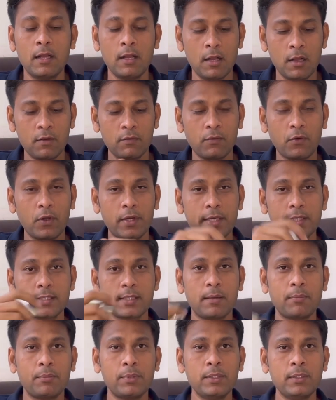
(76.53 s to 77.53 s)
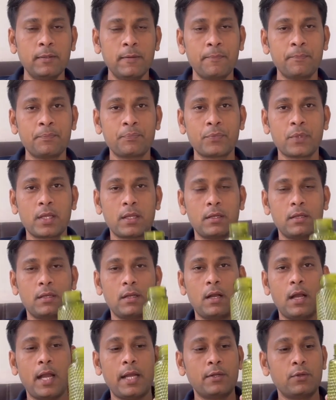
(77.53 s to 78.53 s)
For example,
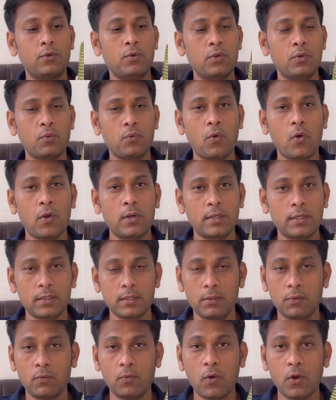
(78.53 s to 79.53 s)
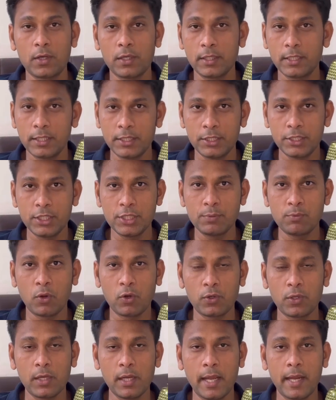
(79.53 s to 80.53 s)
I don't want water in this
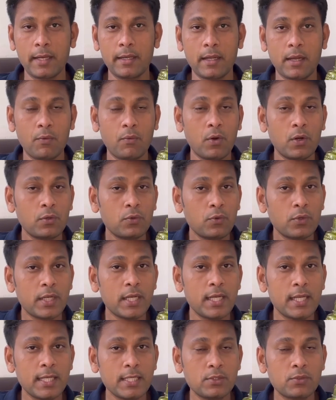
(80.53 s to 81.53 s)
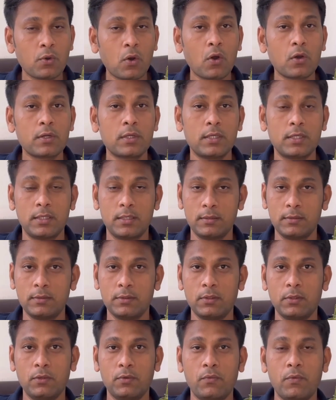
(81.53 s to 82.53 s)
bottle and I want to release or
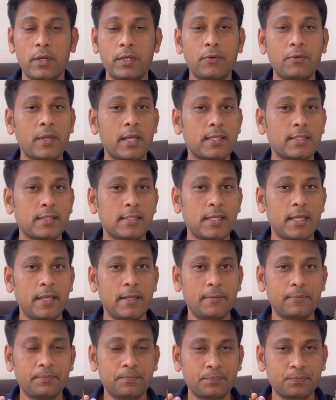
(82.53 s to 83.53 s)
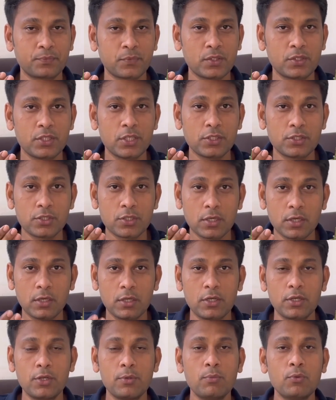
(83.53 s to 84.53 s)
what you can say, just
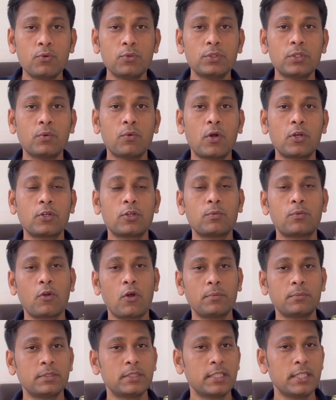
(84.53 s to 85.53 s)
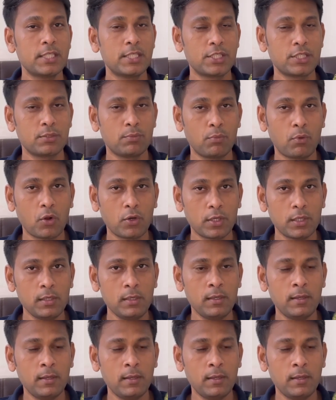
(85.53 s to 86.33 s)
remove the water from this bottle.